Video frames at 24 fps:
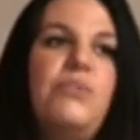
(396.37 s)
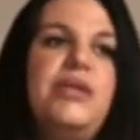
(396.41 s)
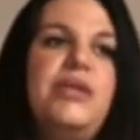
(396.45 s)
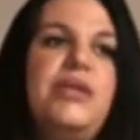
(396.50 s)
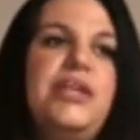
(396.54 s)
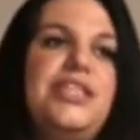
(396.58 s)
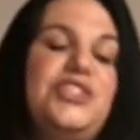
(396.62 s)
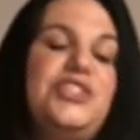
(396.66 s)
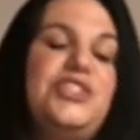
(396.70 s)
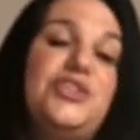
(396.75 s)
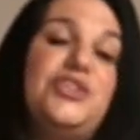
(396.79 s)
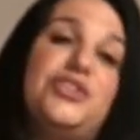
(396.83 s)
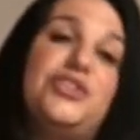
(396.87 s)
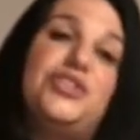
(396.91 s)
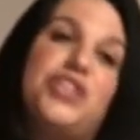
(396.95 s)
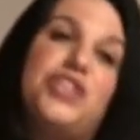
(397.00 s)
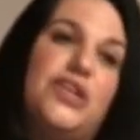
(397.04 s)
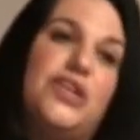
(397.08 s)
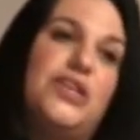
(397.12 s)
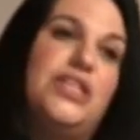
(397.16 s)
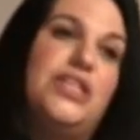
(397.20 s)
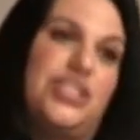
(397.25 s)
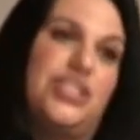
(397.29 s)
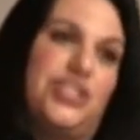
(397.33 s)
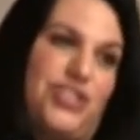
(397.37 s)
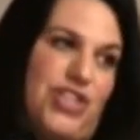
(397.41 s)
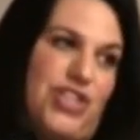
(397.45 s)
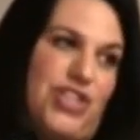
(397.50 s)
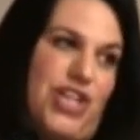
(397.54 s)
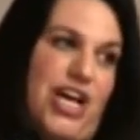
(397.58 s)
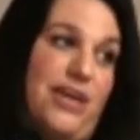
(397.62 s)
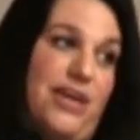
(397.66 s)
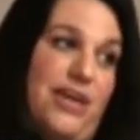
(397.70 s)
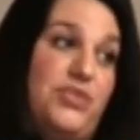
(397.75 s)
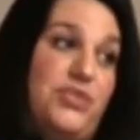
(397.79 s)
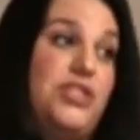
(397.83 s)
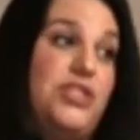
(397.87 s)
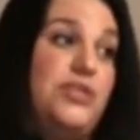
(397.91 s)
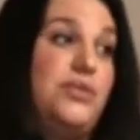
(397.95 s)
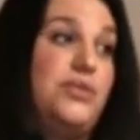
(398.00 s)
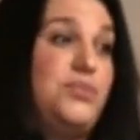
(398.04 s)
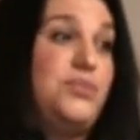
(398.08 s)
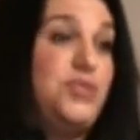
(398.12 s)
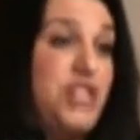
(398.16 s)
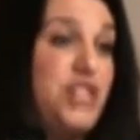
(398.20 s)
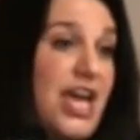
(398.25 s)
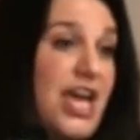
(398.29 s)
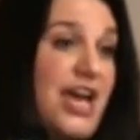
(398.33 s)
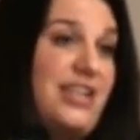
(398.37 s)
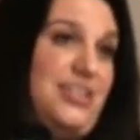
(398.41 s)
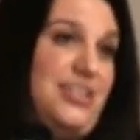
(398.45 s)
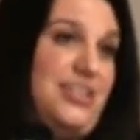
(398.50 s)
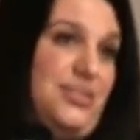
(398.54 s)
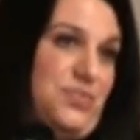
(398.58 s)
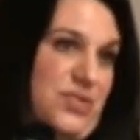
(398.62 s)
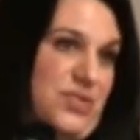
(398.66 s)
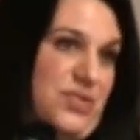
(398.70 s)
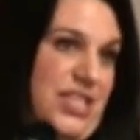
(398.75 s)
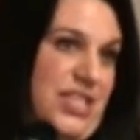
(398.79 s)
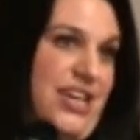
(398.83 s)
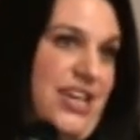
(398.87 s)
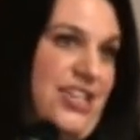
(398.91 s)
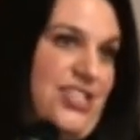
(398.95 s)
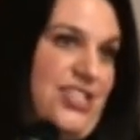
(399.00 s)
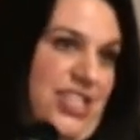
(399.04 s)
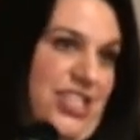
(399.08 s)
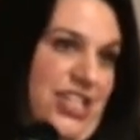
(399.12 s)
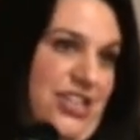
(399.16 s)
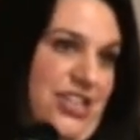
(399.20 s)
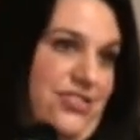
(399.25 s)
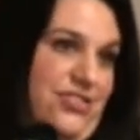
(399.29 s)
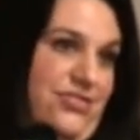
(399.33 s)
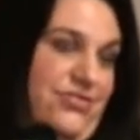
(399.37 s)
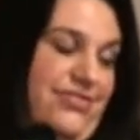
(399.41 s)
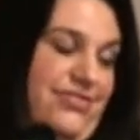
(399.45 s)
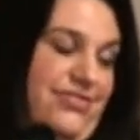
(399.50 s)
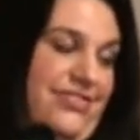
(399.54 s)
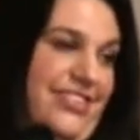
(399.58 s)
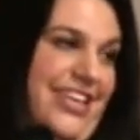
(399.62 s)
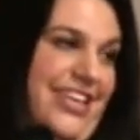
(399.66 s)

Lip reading: but it's your attorney's job to object and protect you.